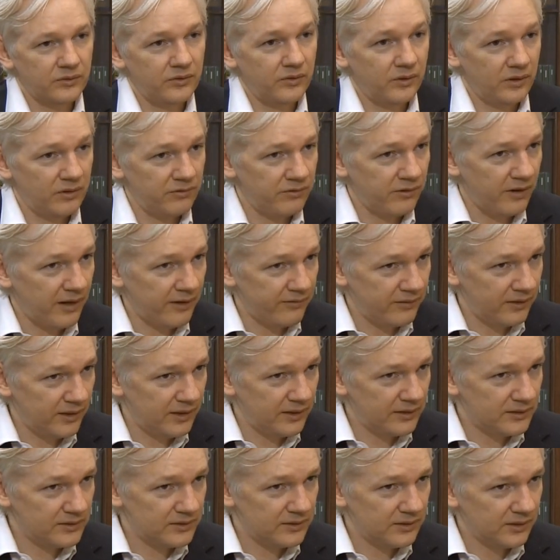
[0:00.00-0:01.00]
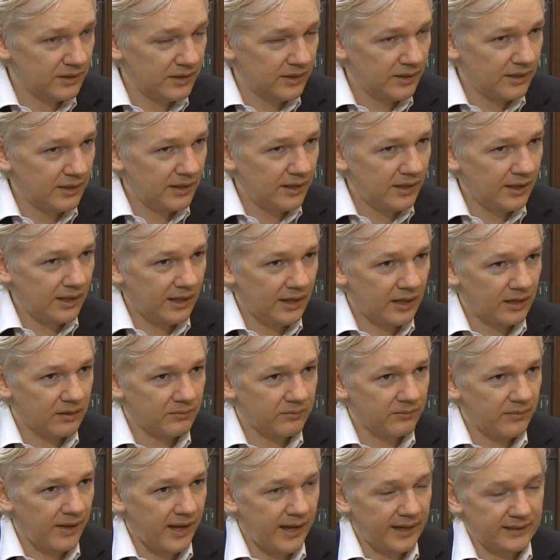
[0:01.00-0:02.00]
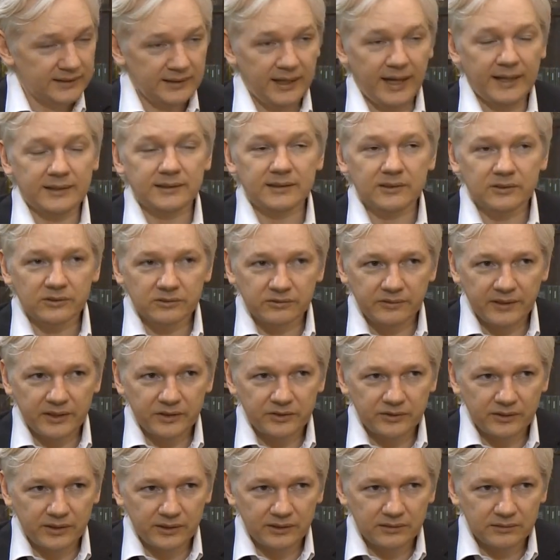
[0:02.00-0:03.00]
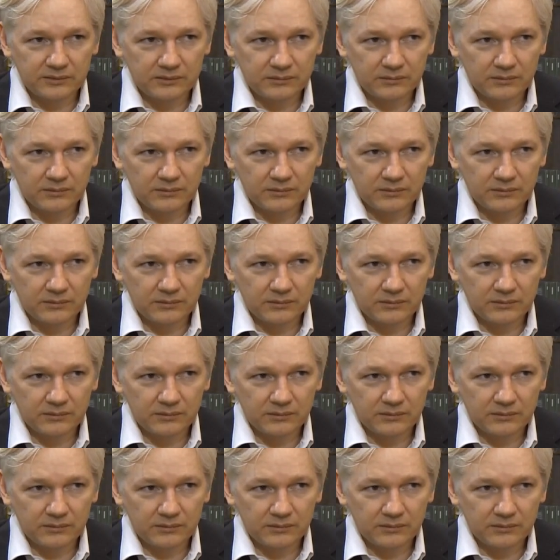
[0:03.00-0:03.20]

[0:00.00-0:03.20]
35 years. A tactical victory,